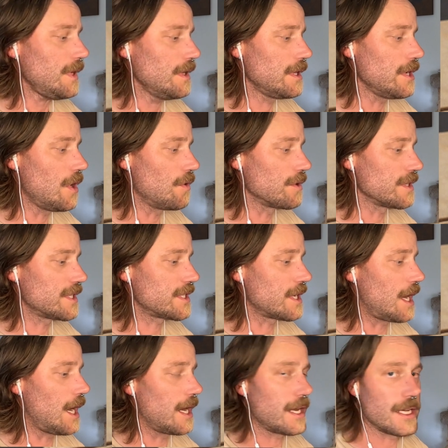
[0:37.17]
The owner
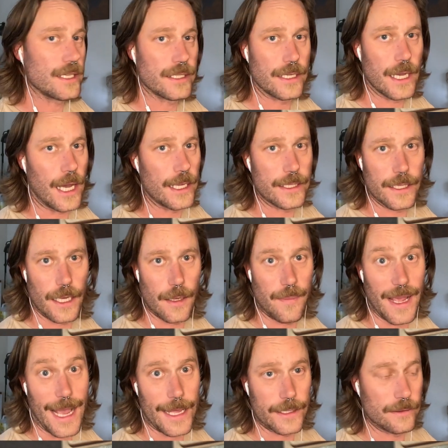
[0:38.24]
Scott has got a
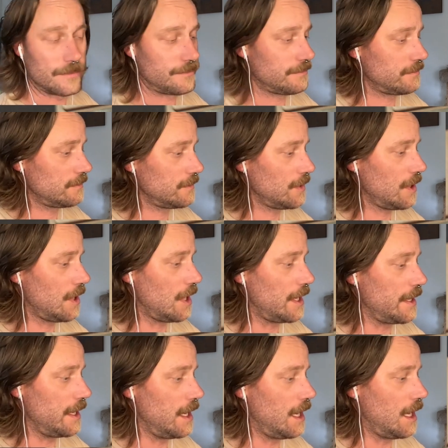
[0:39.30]
patent on